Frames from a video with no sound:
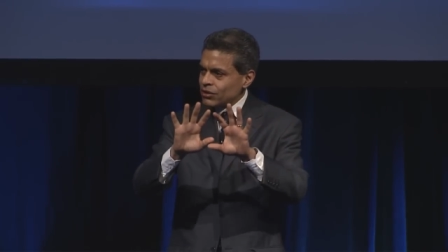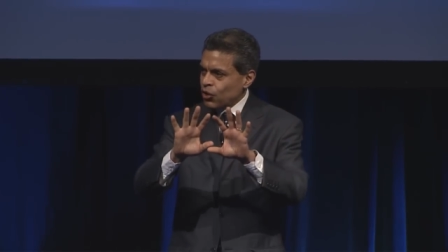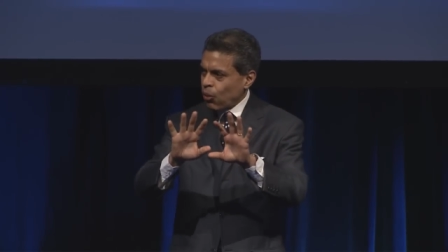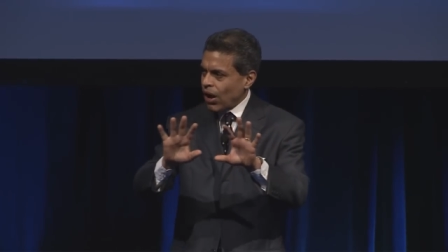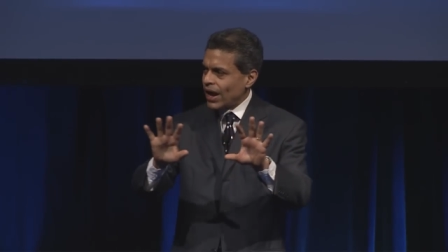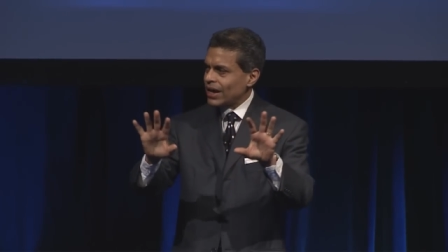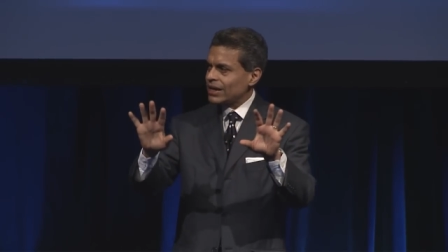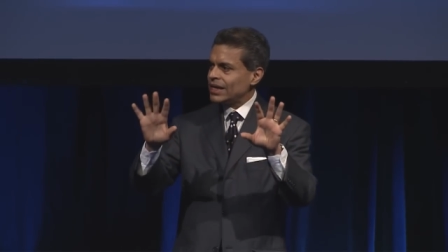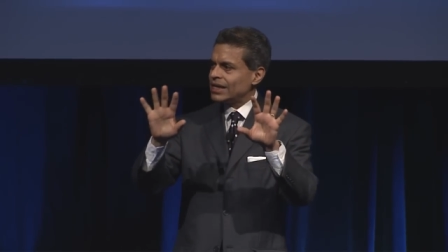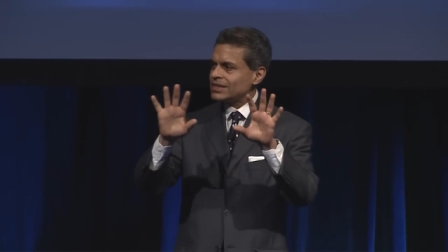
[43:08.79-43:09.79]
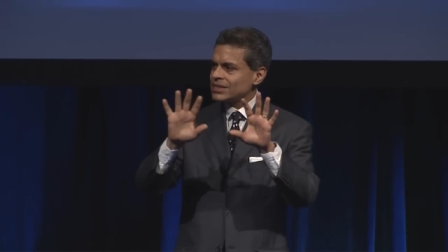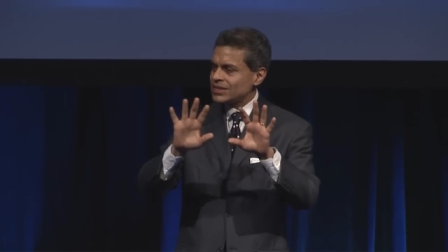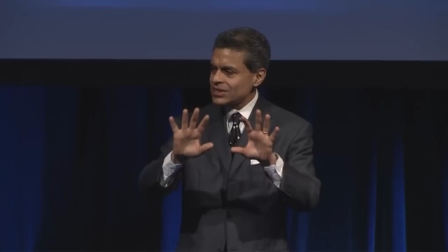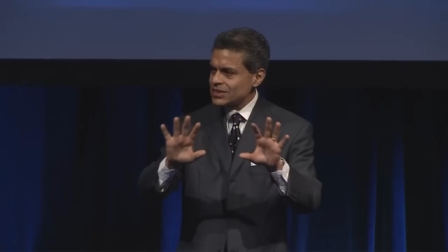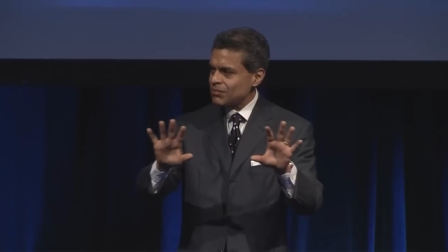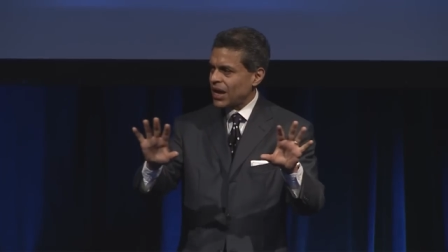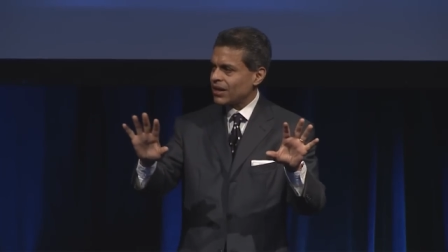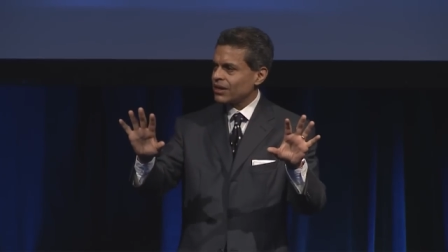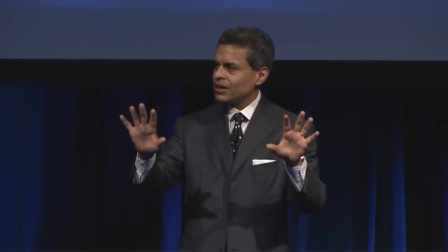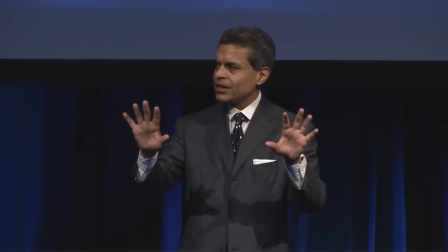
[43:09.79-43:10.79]
quietly and
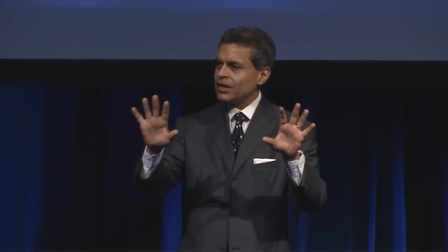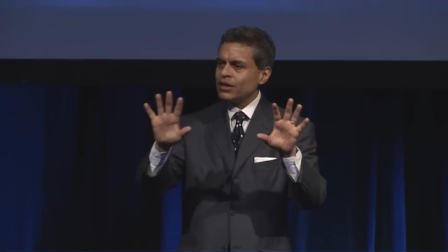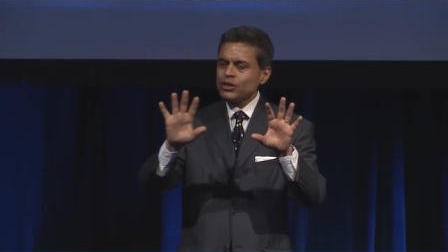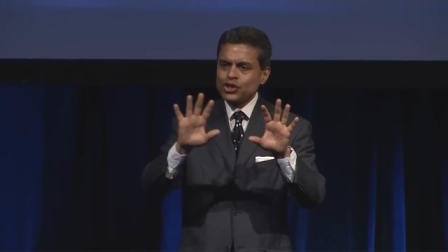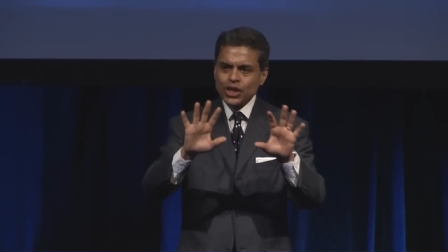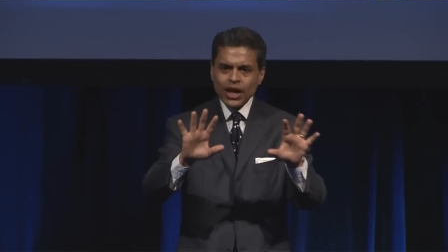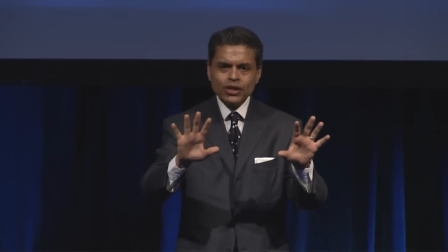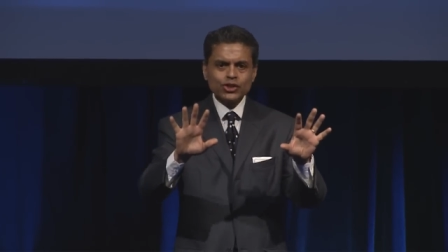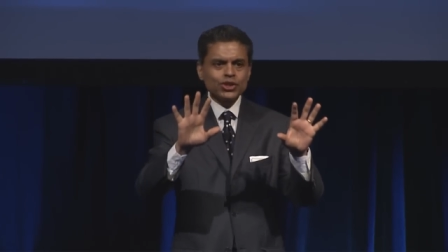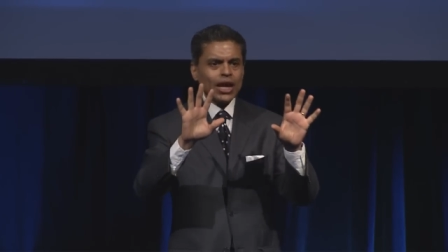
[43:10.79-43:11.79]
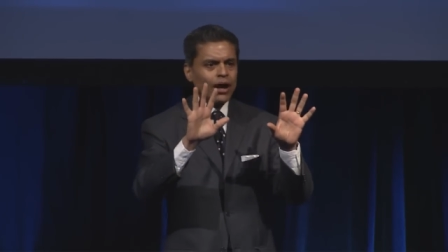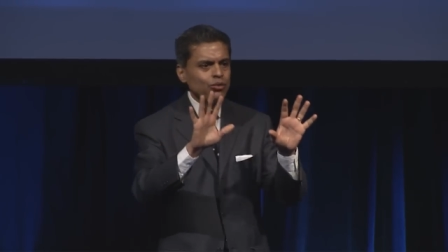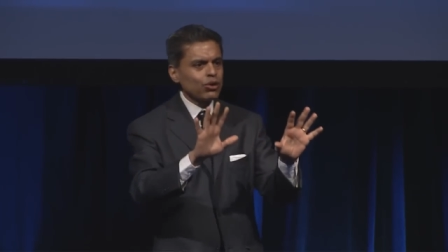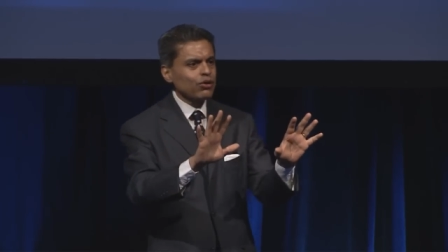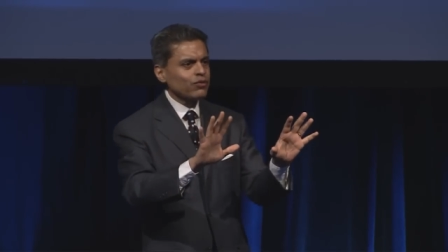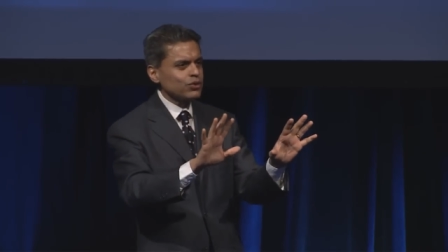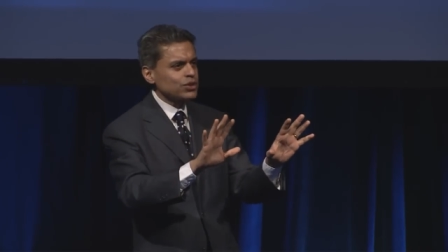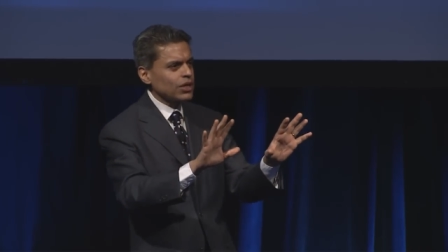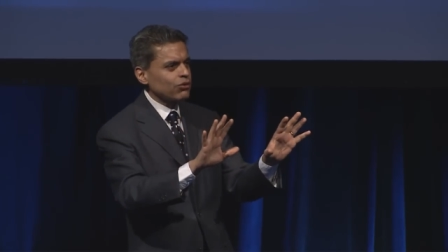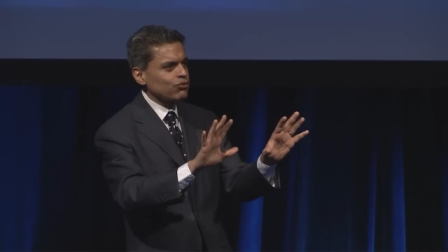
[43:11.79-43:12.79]
systematically changed the outlook of those
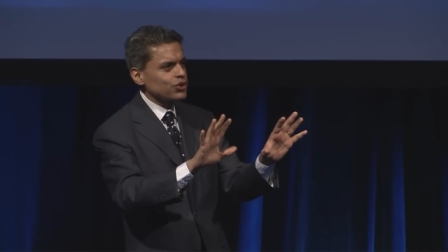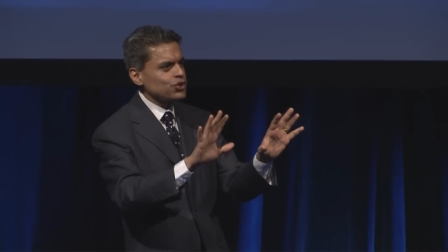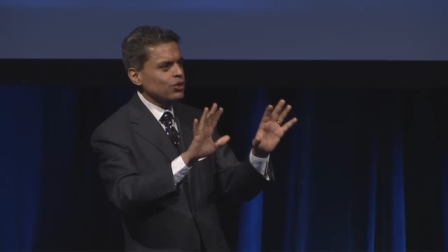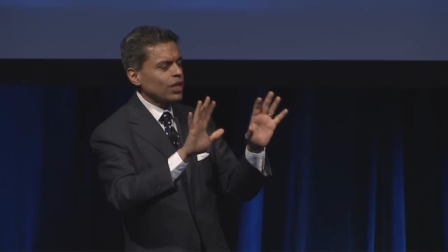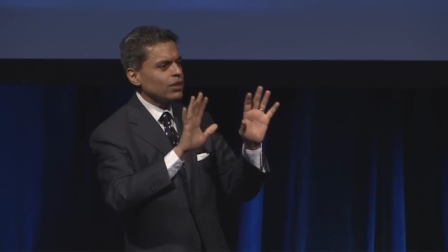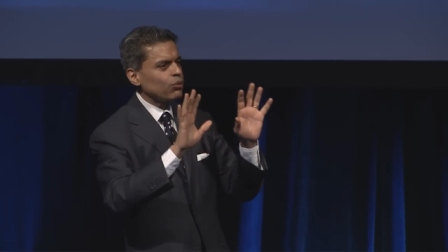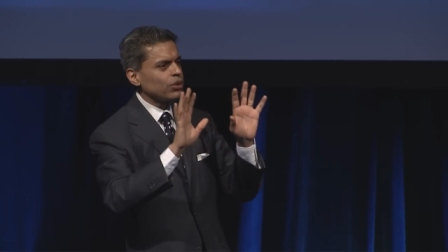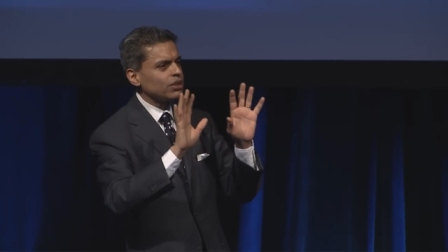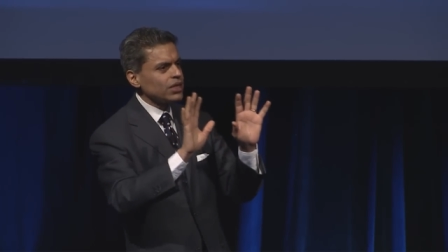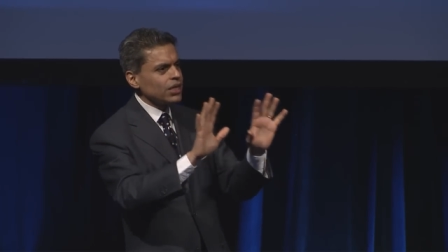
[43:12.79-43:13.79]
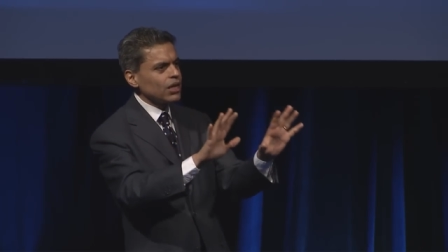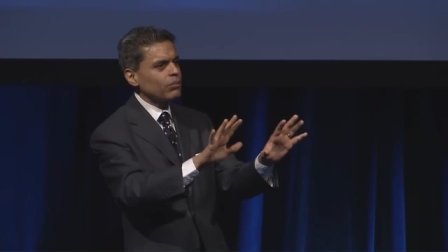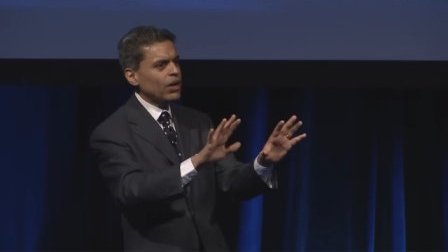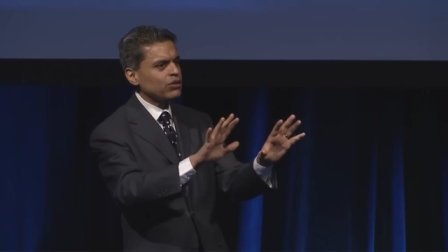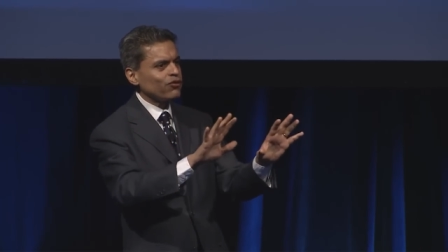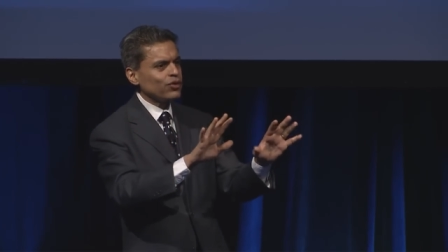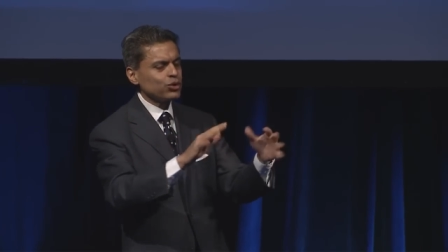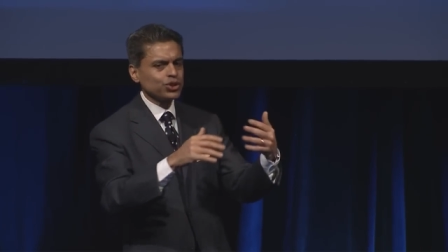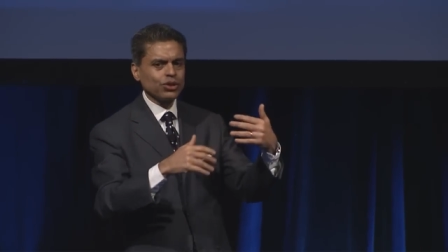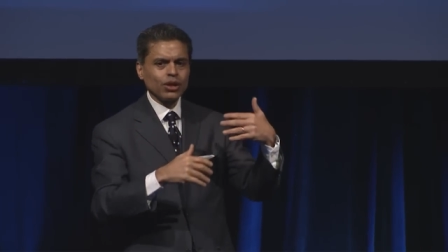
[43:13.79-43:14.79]
countries so that they were thinking about the
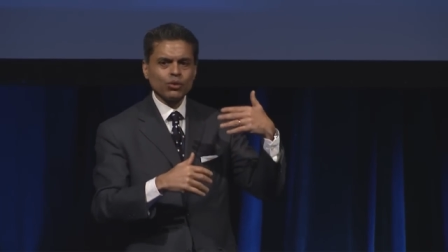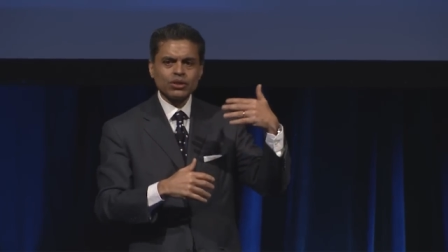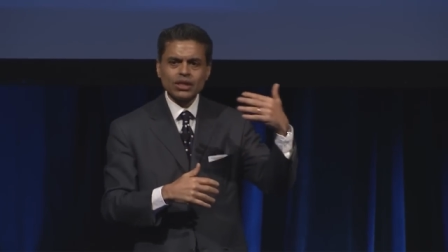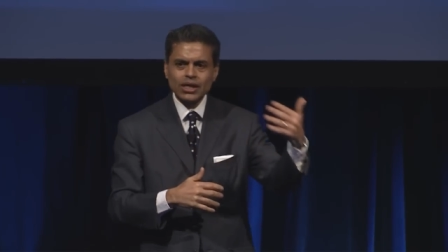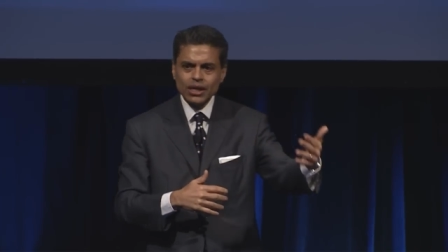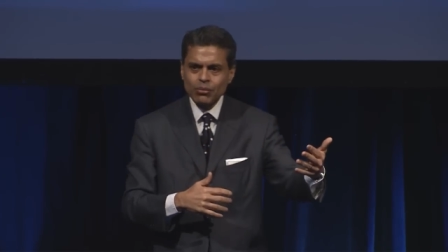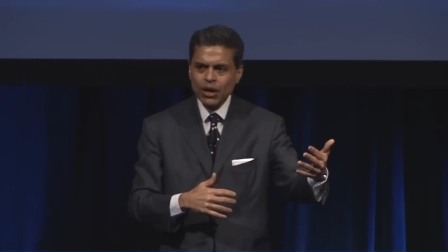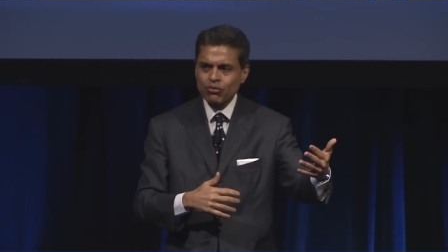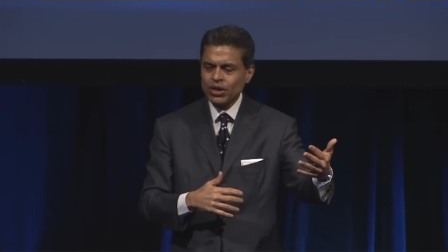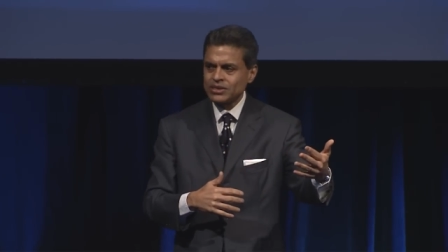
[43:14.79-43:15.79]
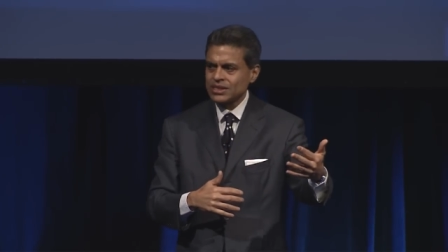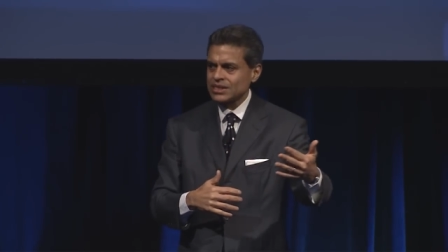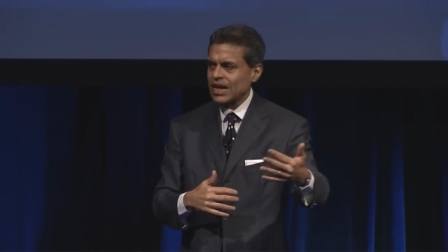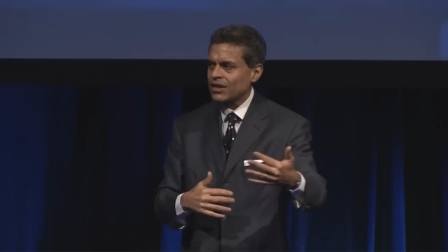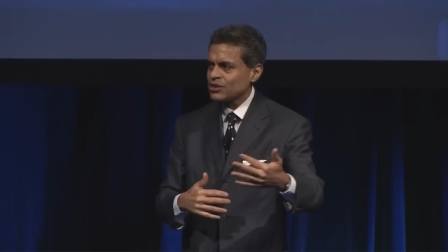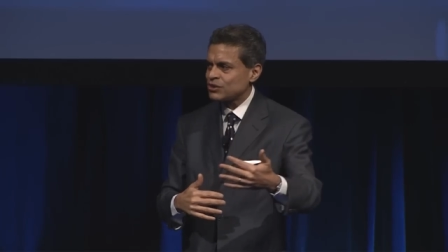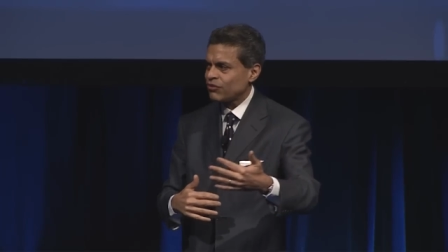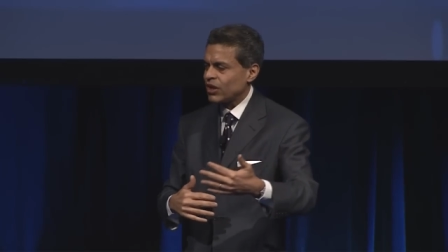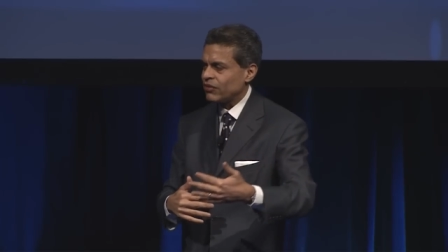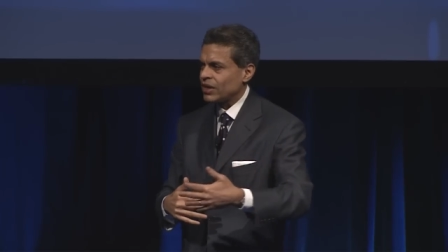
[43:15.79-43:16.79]
future, they were thinking about raising standards
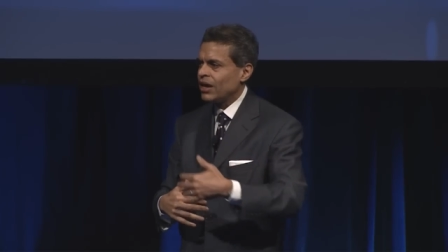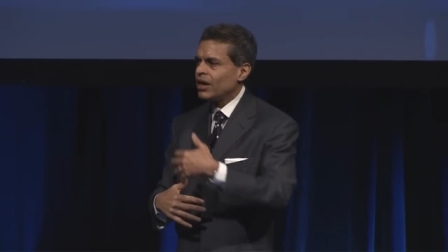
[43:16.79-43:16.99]
of living,